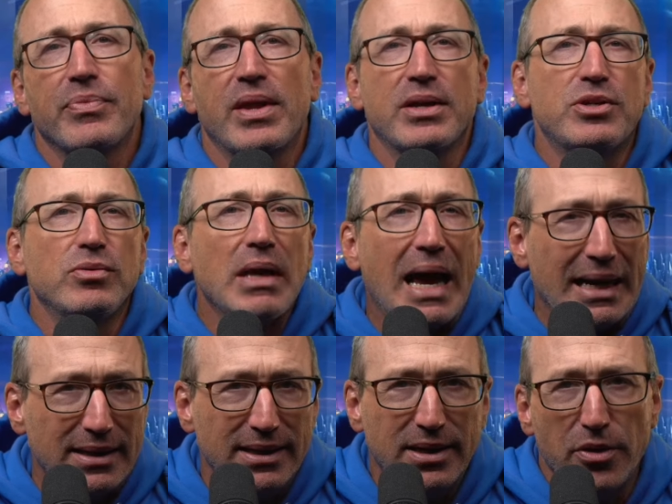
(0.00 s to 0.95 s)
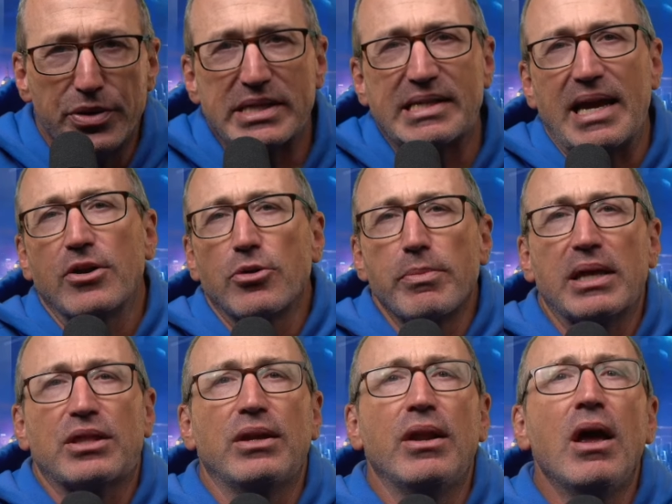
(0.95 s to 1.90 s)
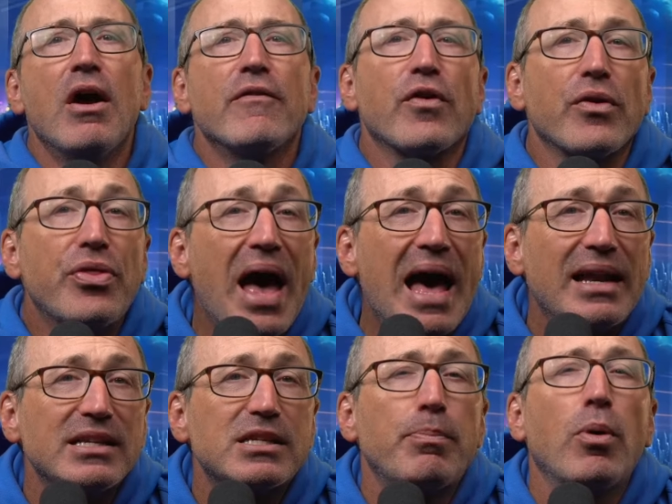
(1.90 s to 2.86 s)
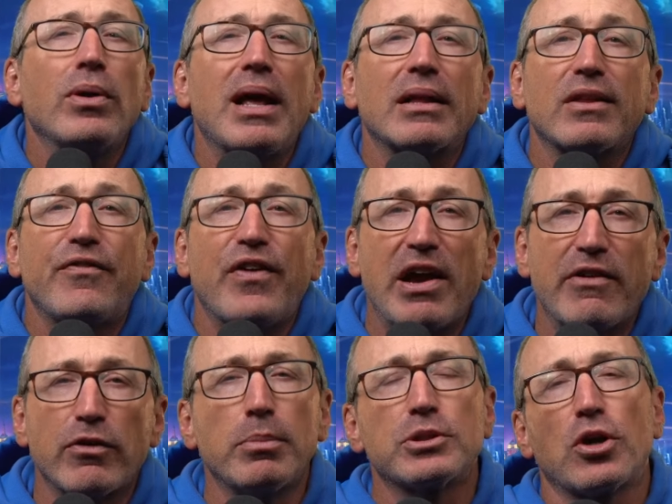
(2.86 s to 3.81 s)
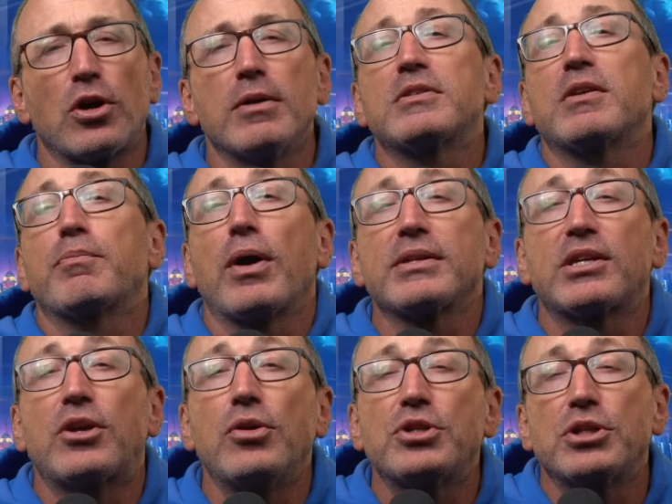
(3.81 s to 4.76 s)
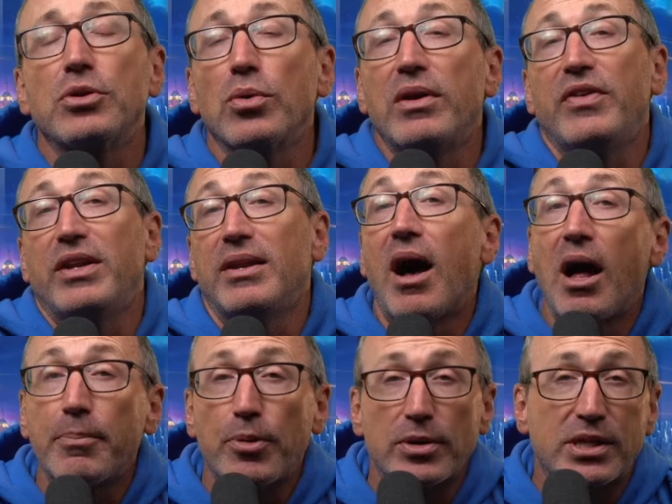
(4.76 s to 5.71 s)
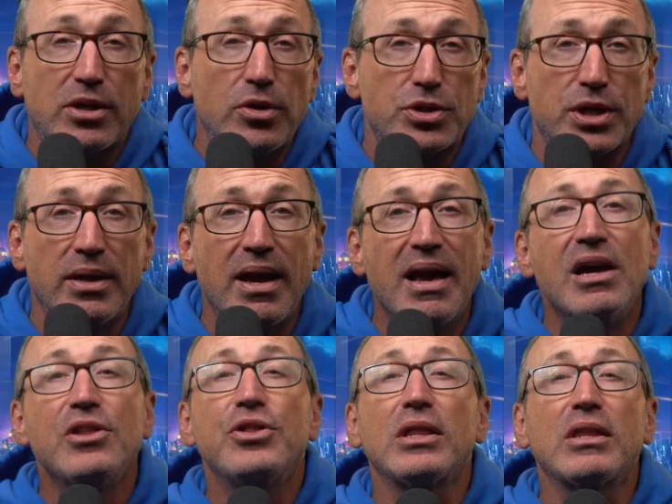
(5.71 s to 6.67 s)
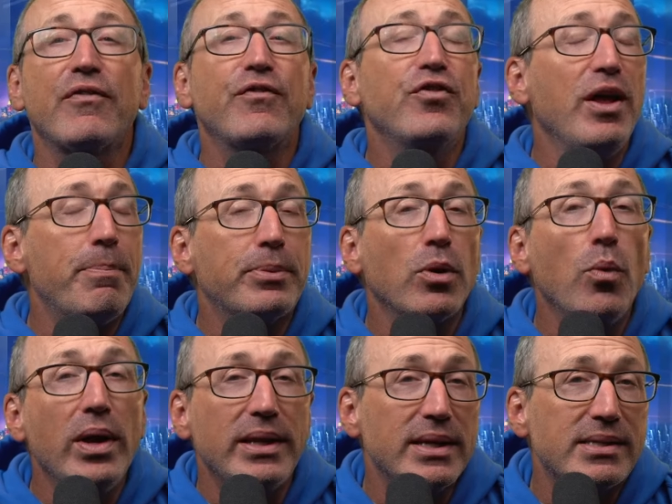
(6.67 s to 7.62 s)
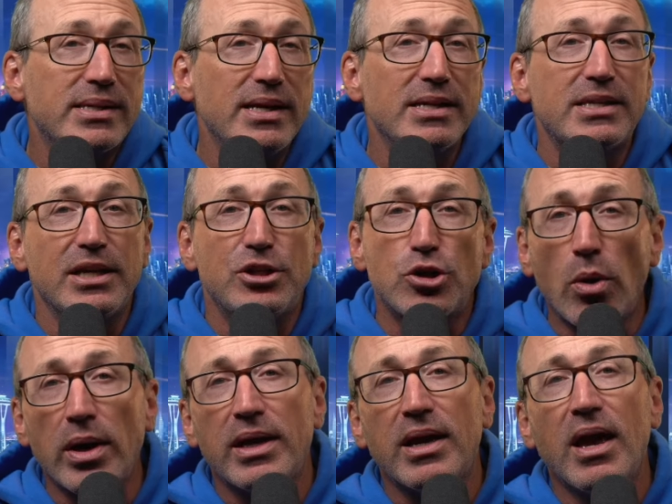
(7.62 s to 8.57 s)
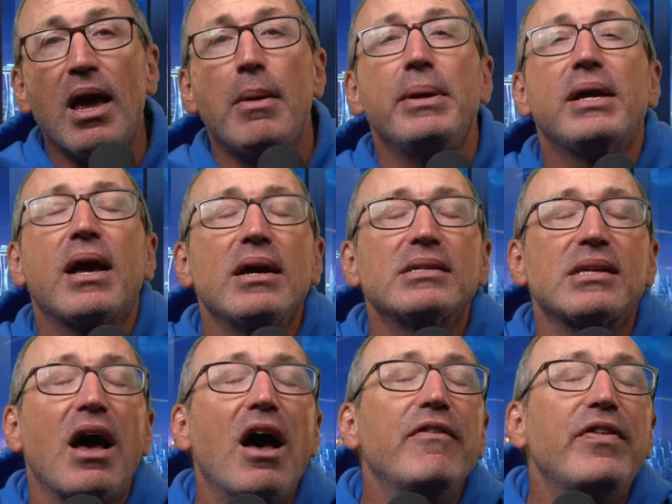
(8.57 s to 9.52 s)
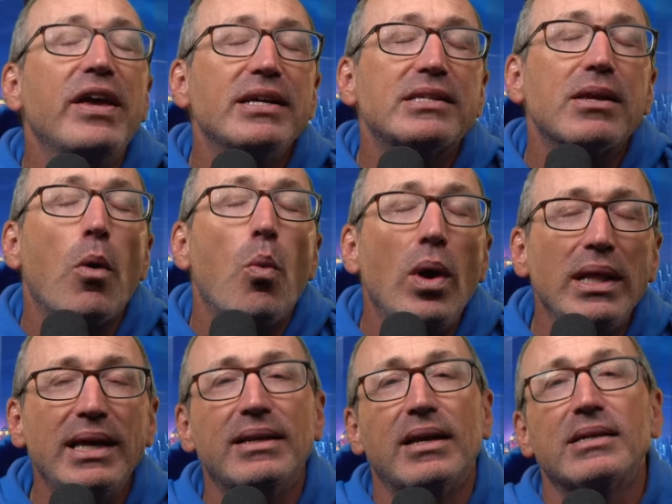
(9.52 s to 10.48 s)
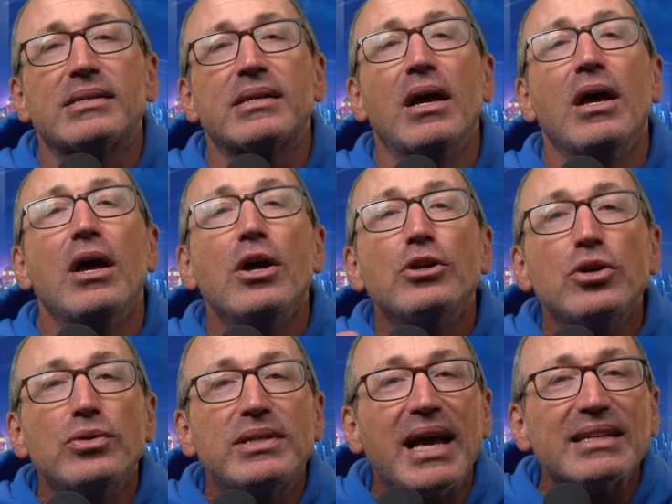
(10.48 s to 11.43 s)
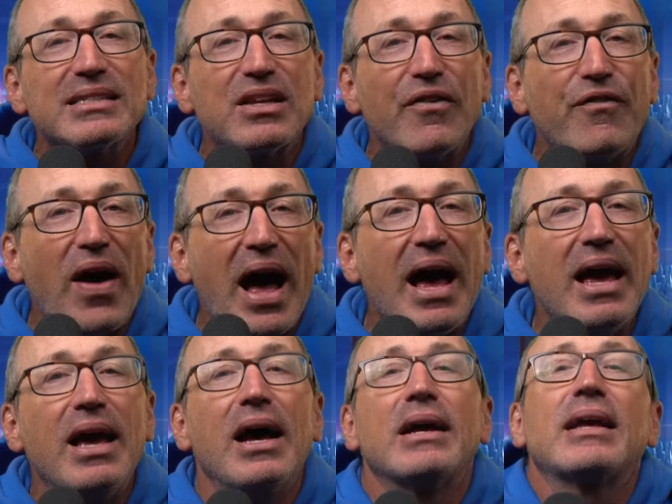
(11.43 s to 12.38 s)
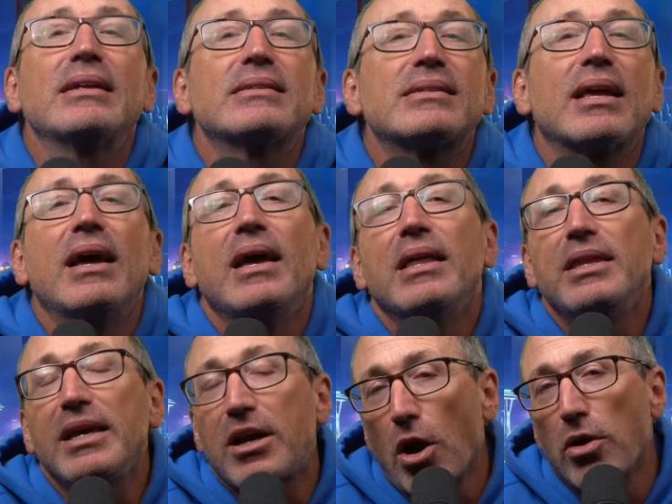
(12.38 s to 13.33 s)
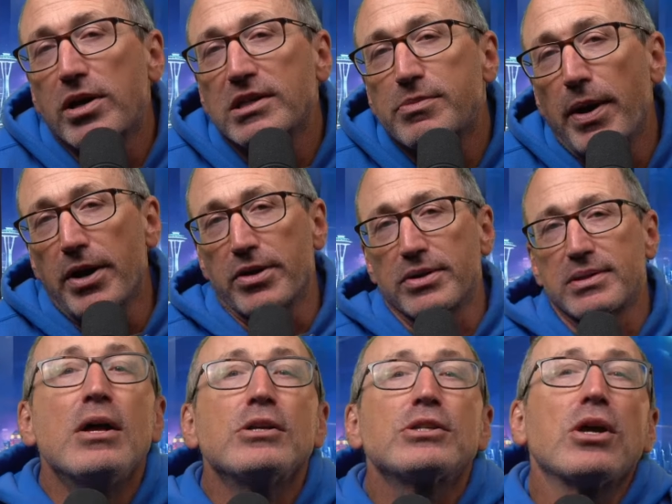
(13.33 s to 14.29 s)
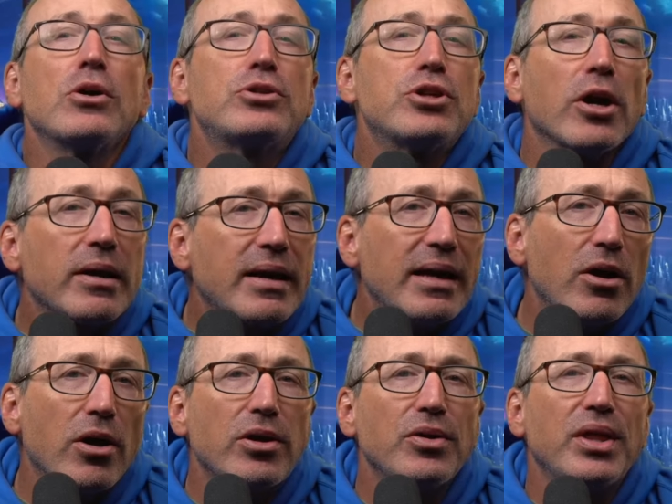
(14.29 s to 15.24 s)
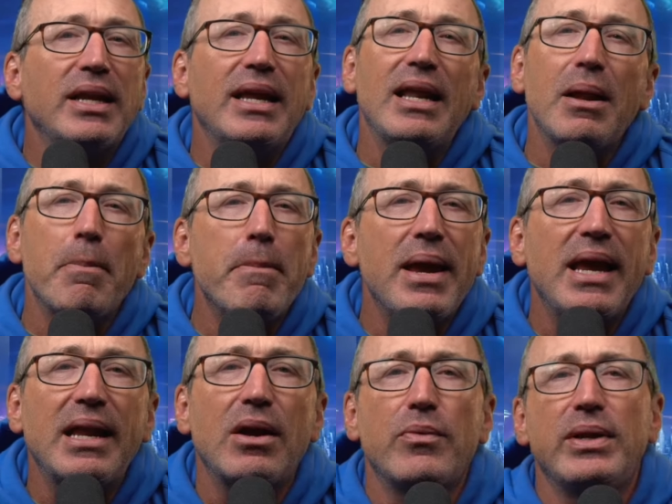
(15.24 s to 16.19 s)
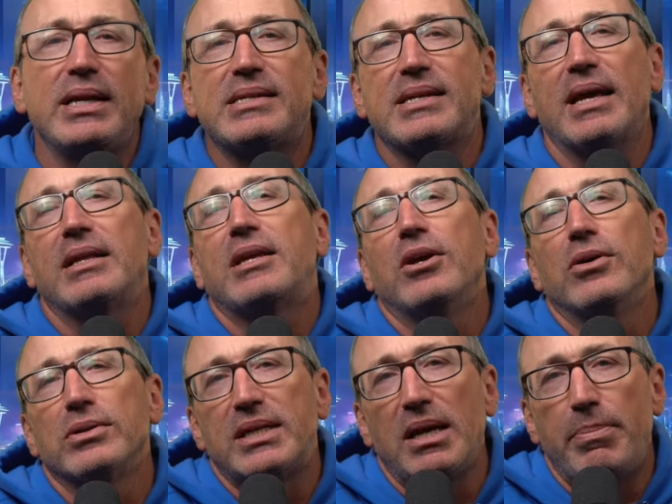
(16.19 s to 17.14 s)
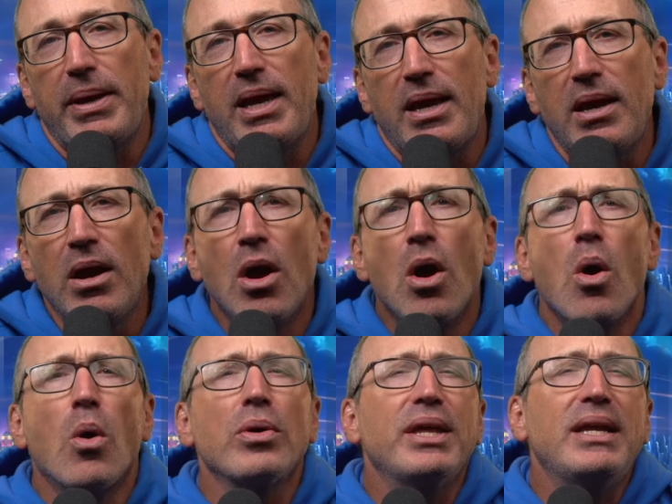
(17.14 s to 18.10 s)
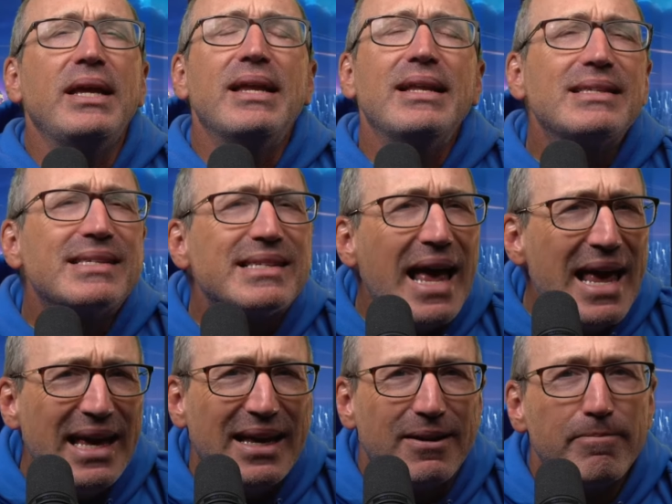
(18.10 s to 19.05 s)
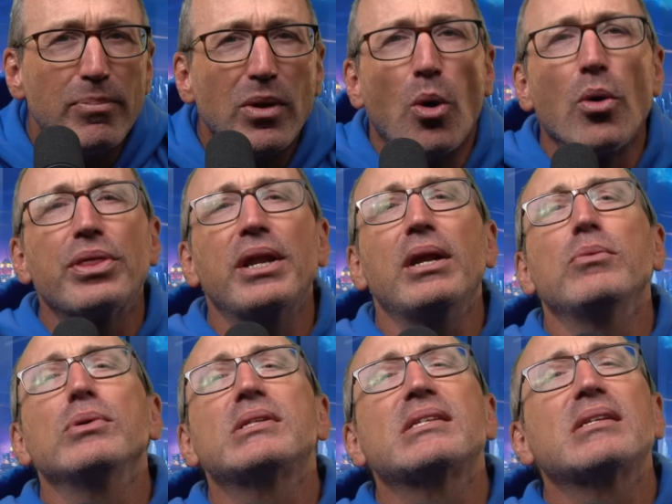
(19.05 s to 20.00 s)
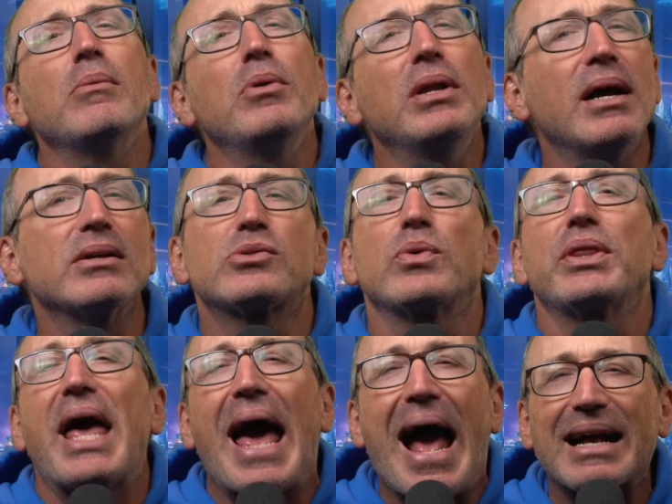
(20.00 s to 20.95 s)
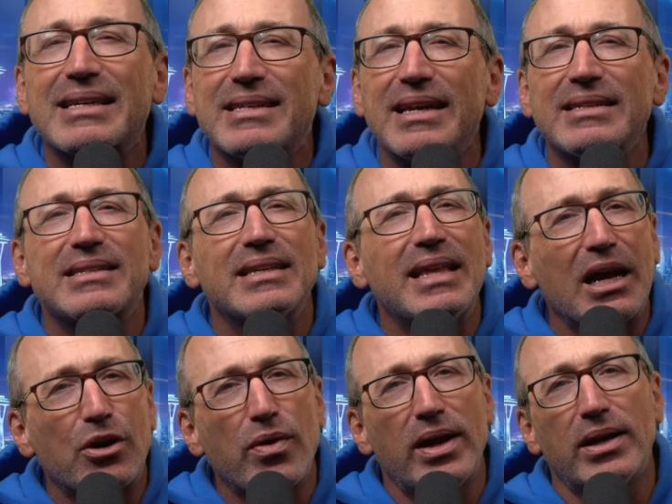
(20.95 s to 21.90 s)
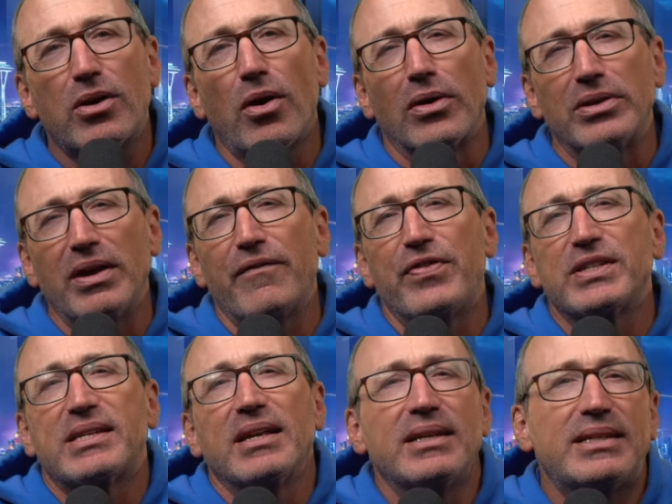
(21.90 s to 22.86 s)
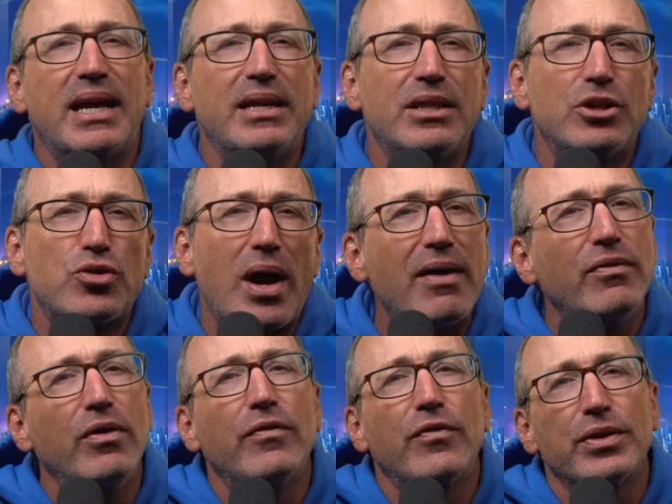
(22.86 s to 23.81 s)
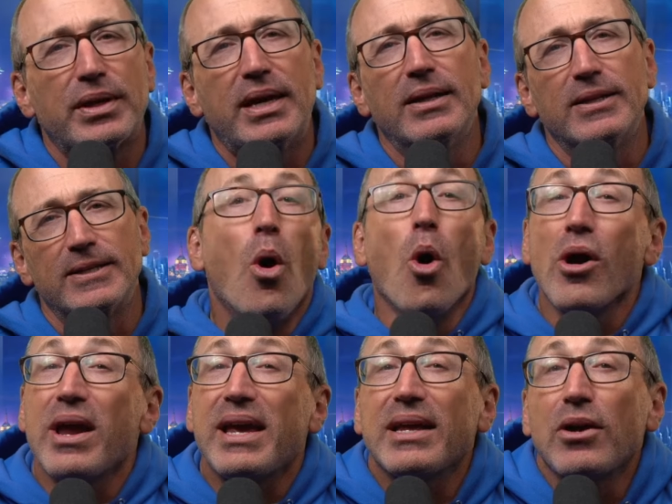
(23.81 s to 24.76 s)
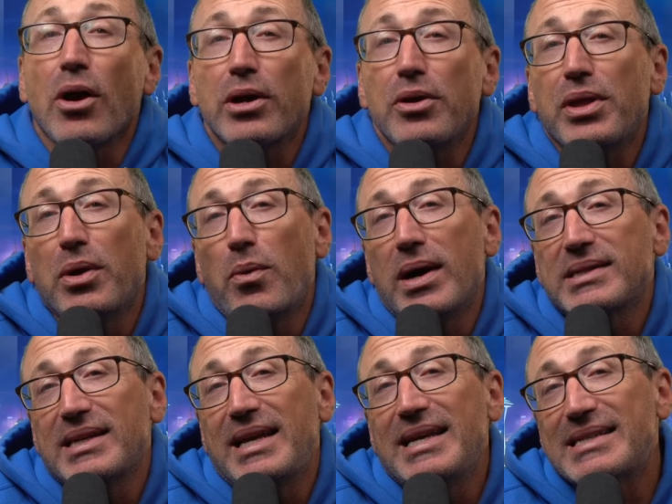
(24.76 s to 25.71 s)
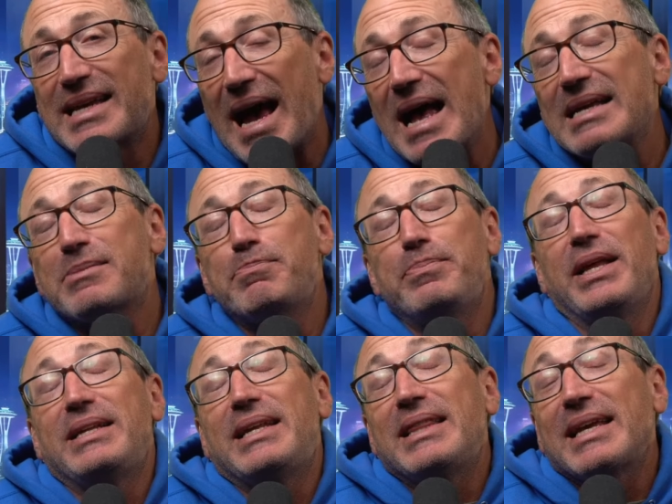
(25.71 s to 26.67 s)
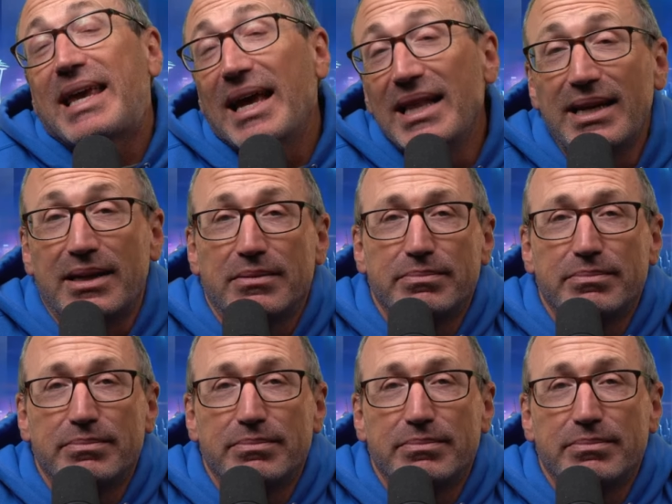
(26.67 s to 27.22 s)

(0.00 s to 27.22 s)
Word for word: As you likely know, the standard method for that is to point out the favorable terms of prosecution or even non-prosecution that the flipped witness is enjoying because of his willingness to testify against the co-conspirators. So Durk can argue that he didn't mean it when he said kill TB, or that he didn't say it, or that it was someone else with access to that credit card that facilitated the travel for the killing. Or he can argue that it wasn't his guys that did the killing.